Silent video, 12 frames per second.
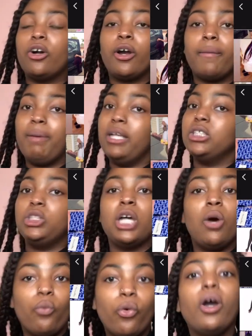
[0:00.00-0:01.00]
on her page that
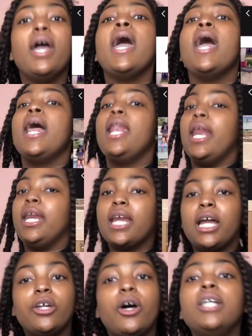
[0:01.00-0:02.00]
y'all want, letting
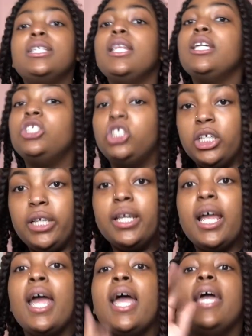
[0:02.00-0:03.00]
y'all know it's legit.
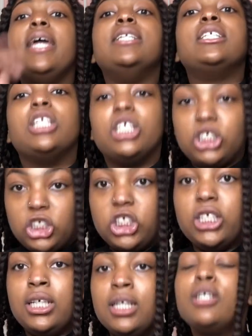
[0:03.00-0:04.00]
It's
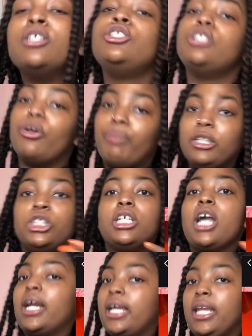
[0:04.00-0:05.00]
legit. So make sure
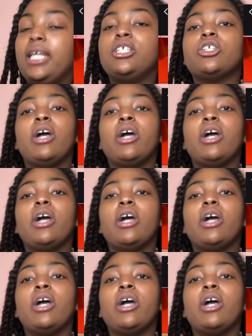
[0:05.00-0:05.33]
y'all get it. So